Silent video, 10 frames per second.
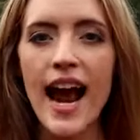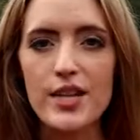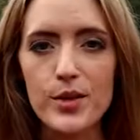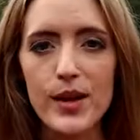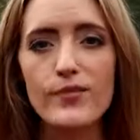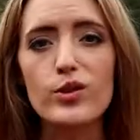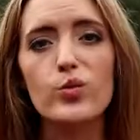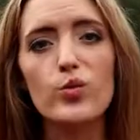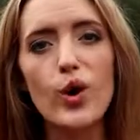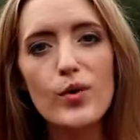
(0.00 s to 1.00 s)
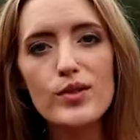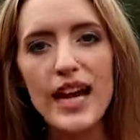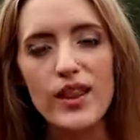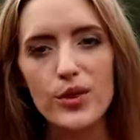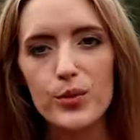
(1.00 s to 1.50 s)
as you have to
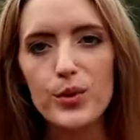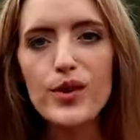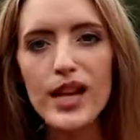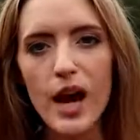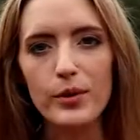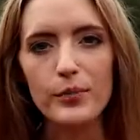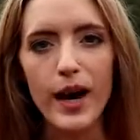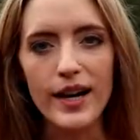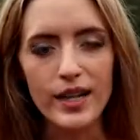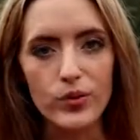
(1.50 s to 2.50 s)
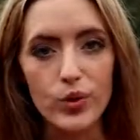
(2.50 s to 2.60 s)
rotate through the upper body,